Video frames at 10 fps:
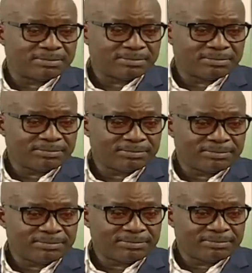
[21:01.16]

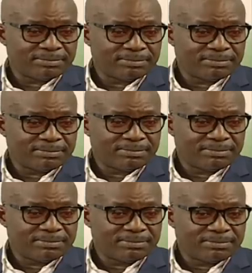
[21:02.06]

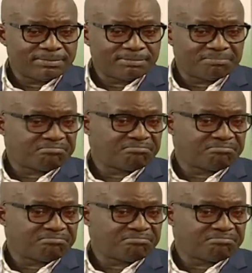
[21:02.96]
Nobody speaks.